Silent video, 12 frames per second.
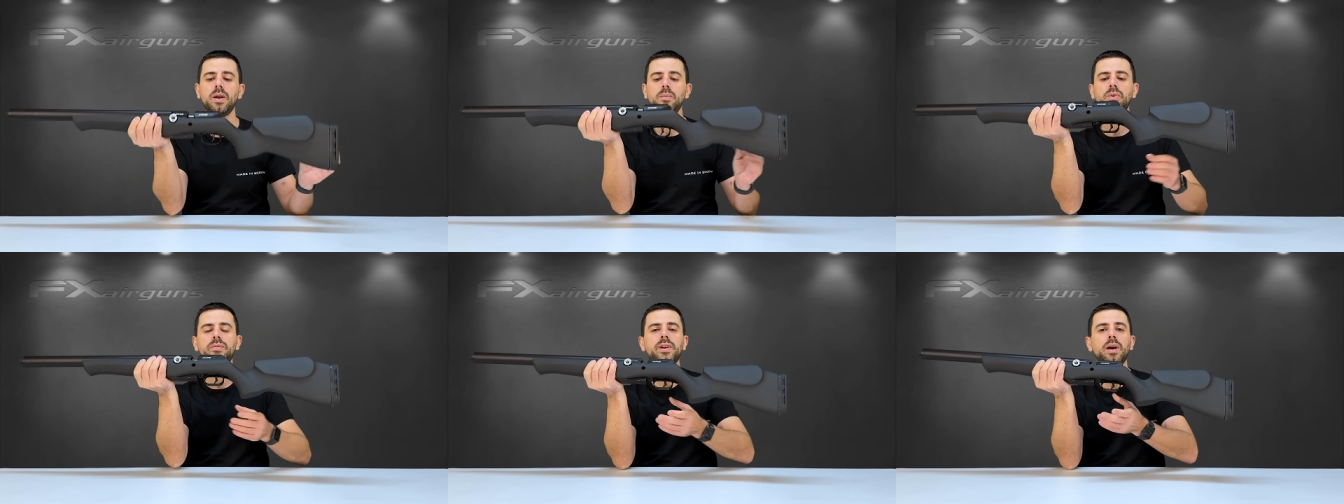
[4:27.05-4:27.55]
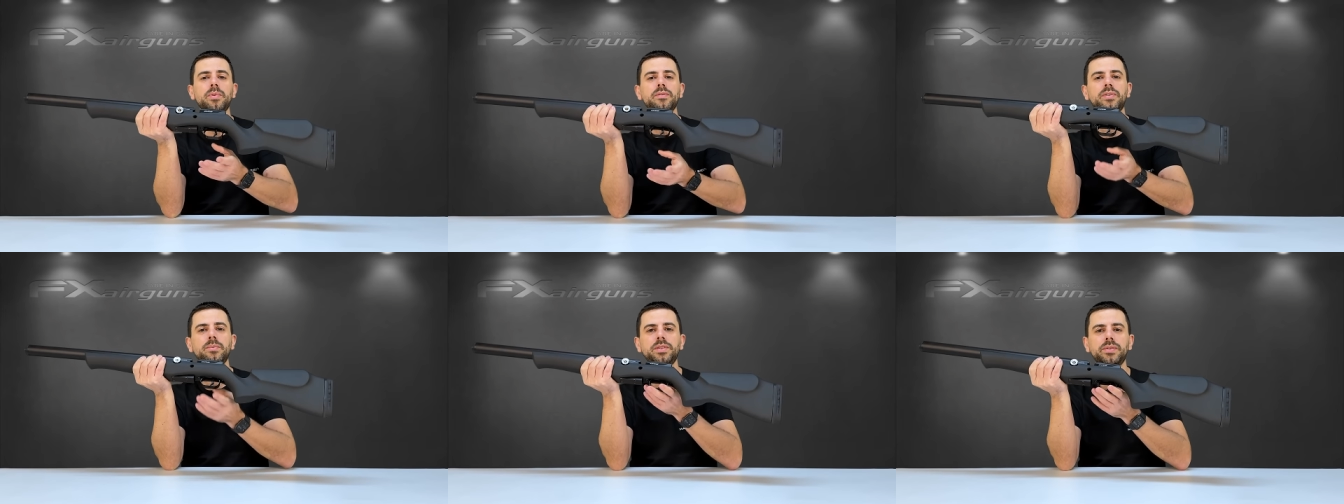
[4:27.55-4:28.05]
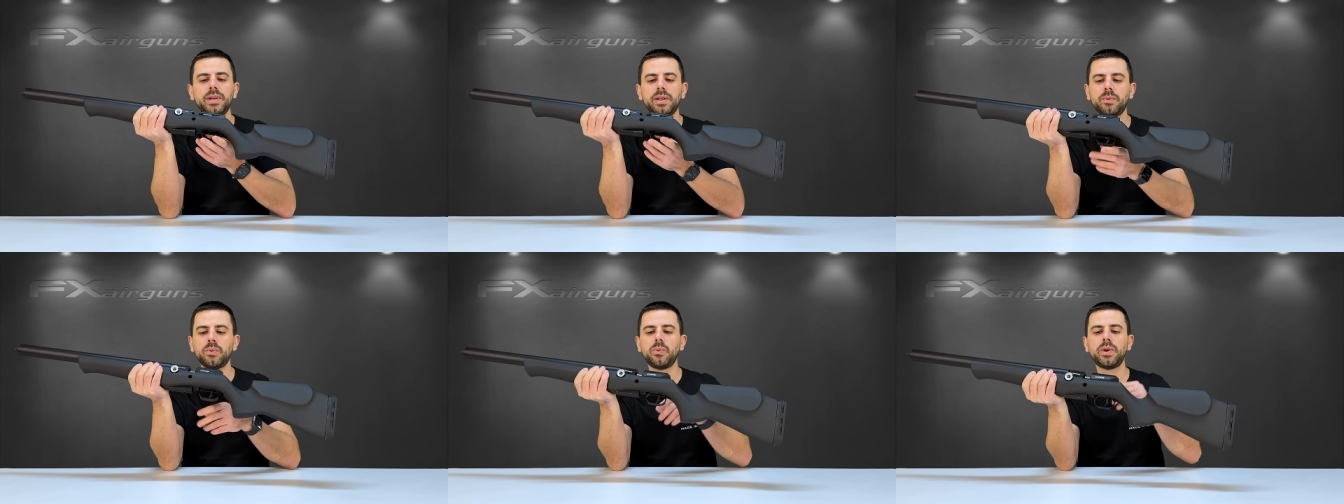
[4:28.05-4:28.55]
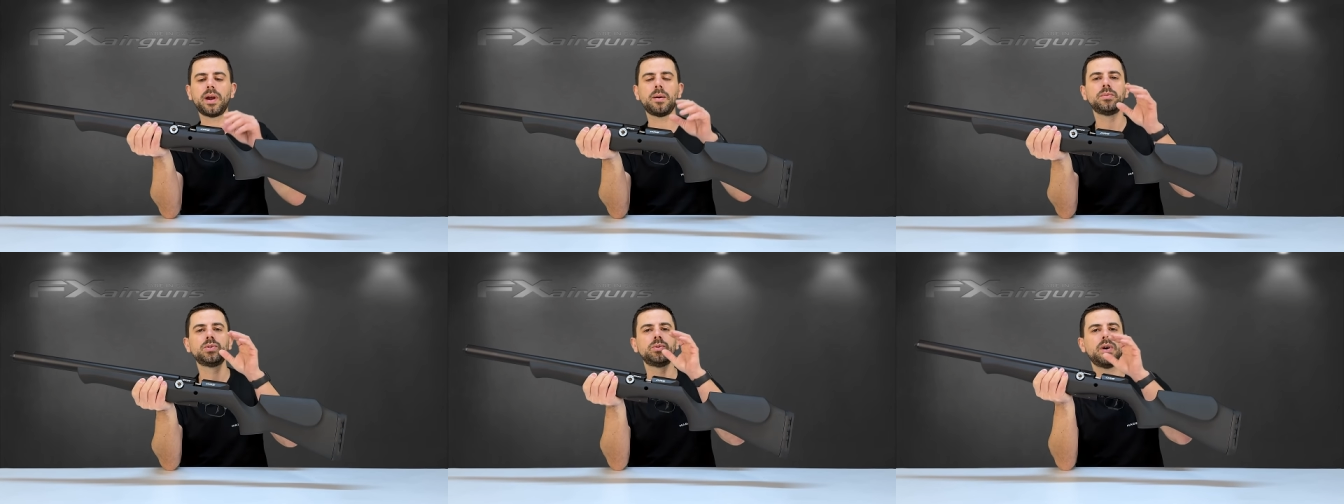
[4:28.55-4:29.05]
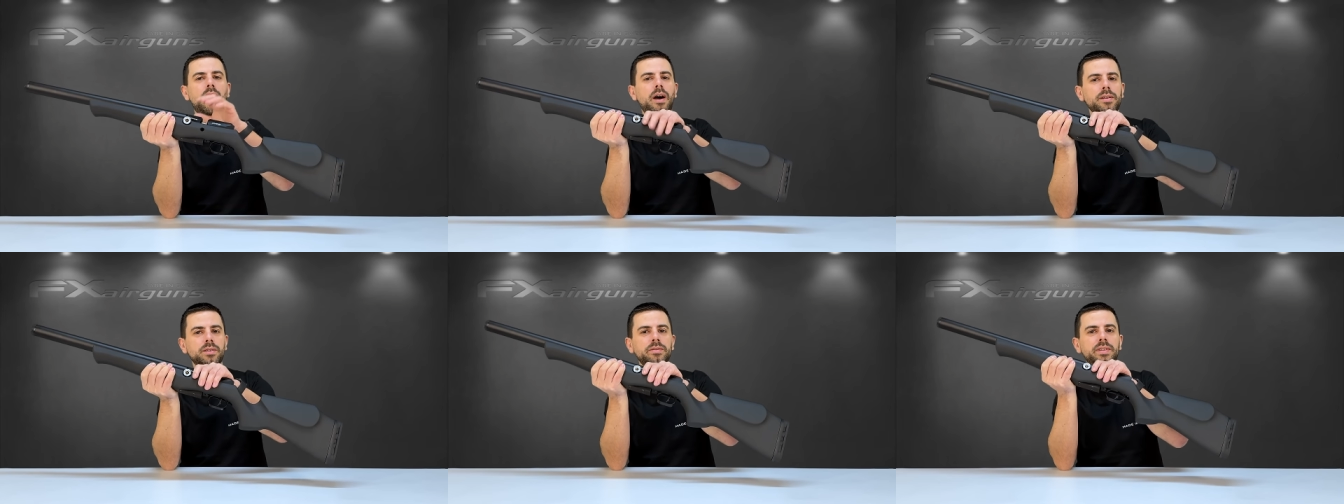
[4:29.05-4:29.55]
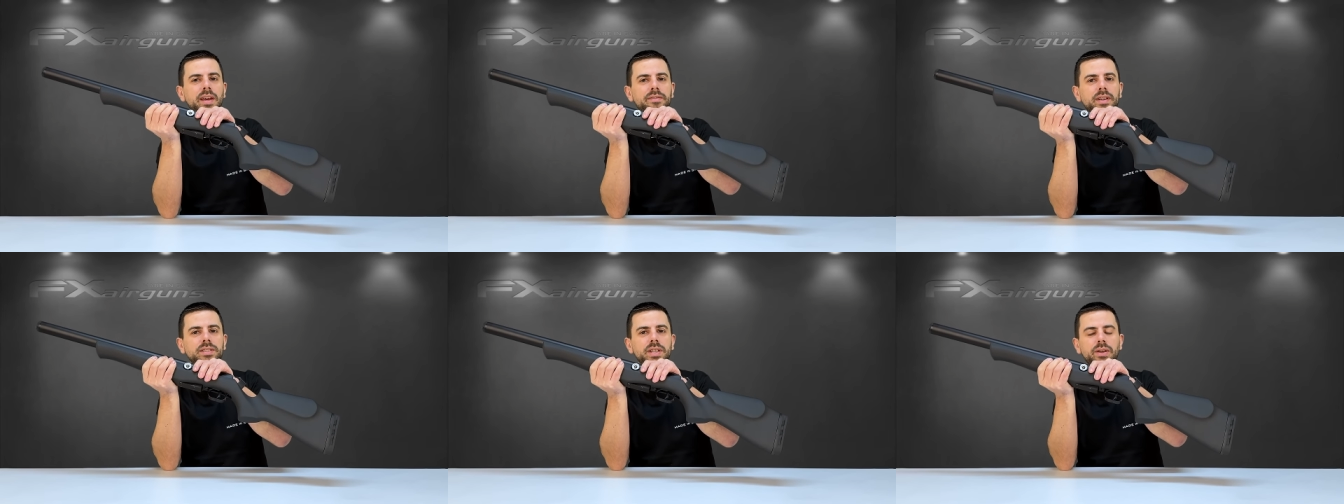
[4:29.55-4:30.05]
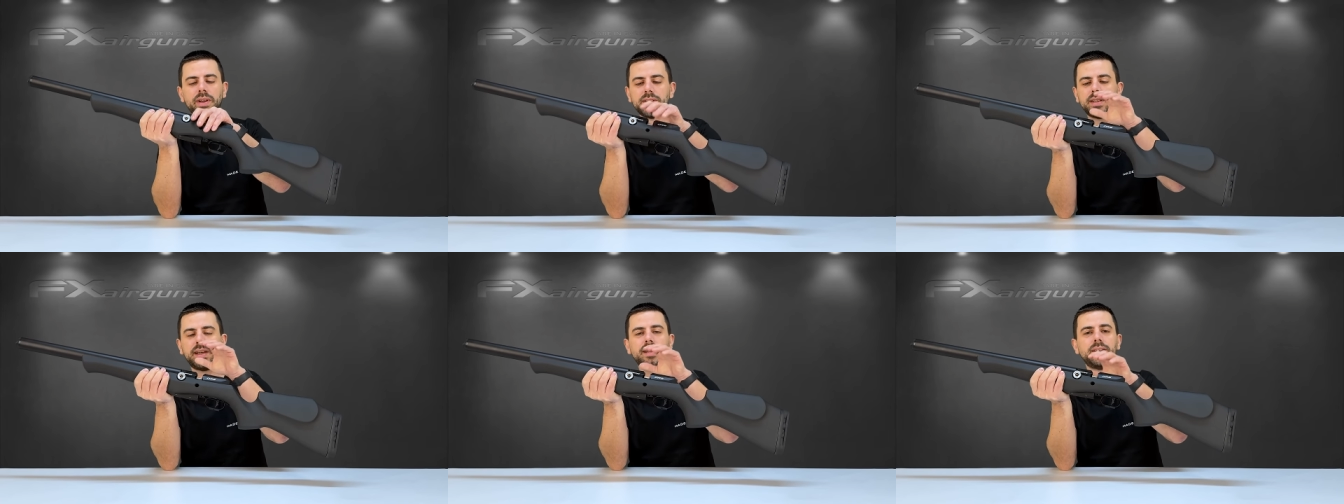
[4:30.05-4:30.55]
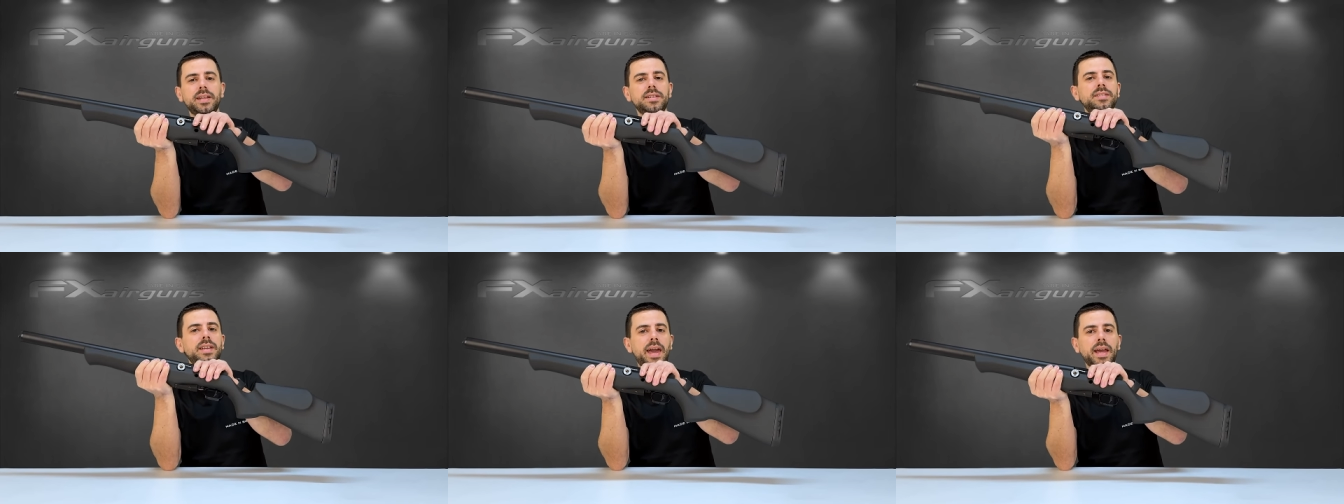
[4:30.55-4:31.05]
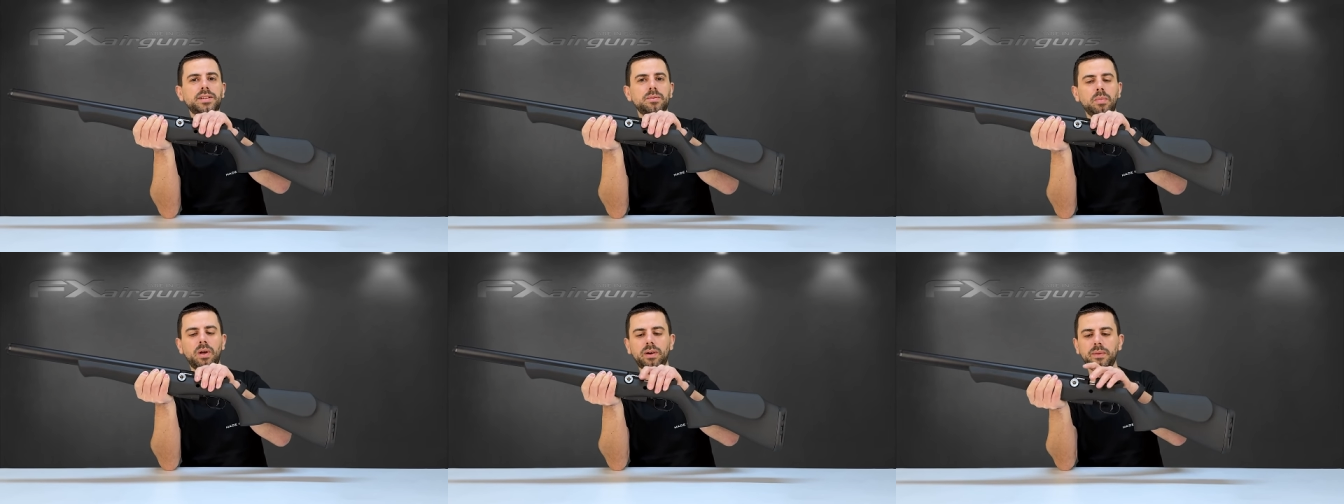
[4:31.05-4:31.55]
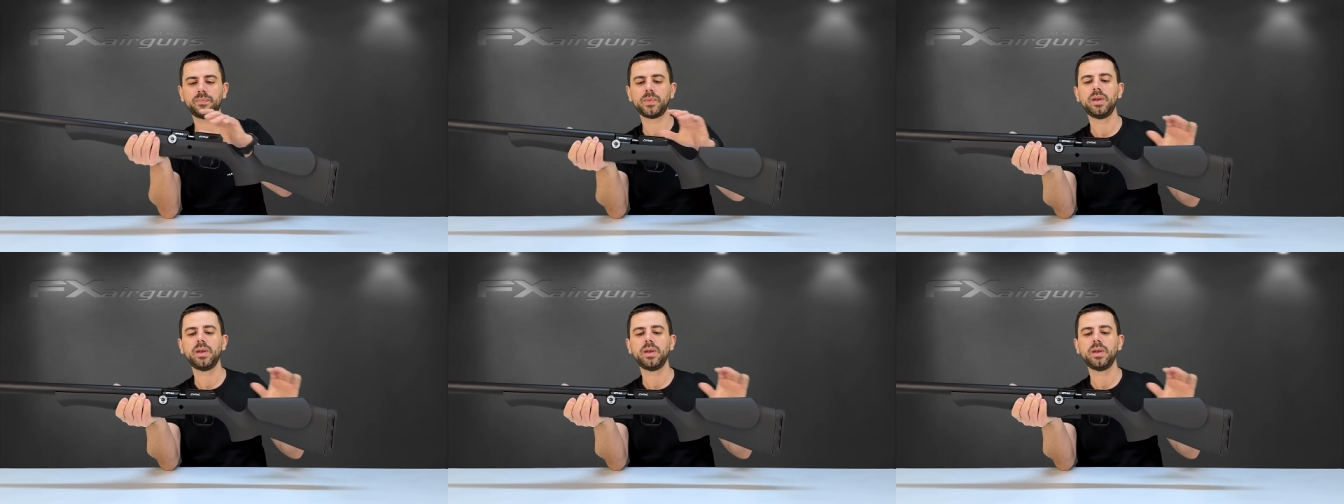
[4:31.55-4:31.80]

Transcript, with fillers: Moving up from the trigger, we come to the heart of the F X D R S, and that is the action block.